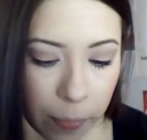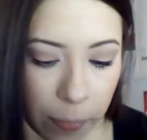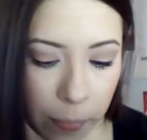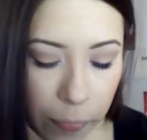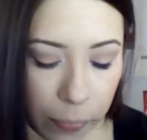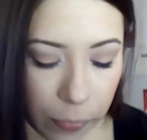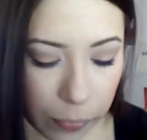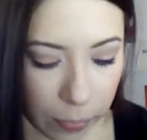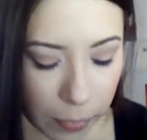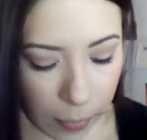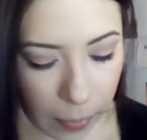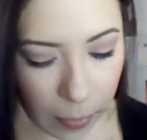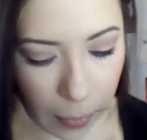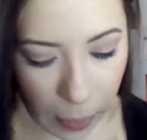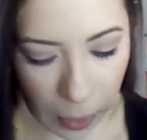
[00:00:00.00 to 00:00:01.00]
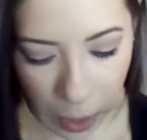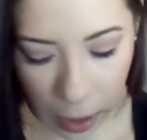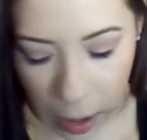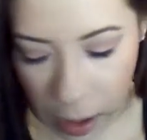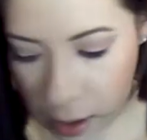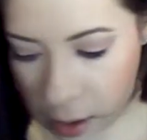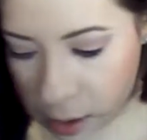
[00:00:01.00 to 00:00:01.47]

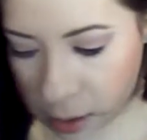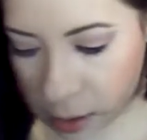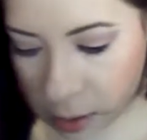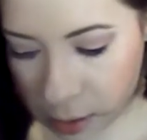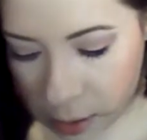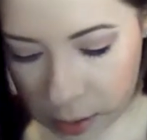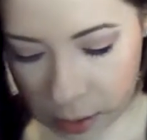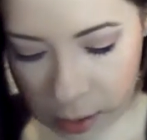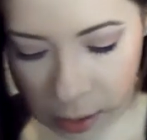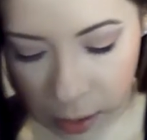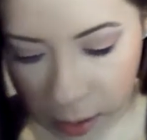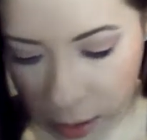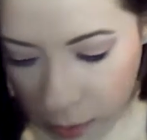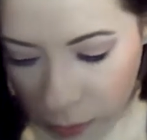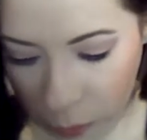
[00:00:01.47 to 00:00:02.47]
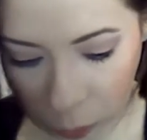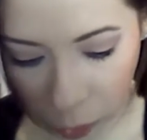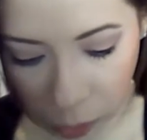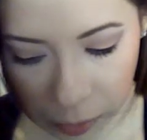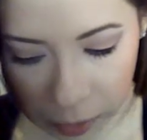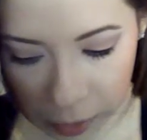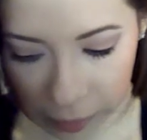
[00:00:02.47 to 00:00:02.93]

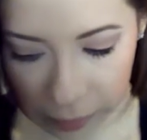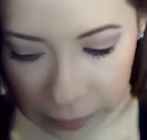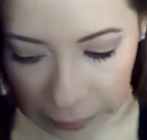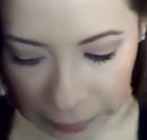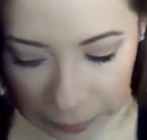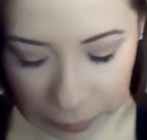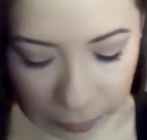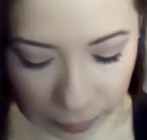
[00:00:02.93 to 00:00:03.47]
(no one is talking)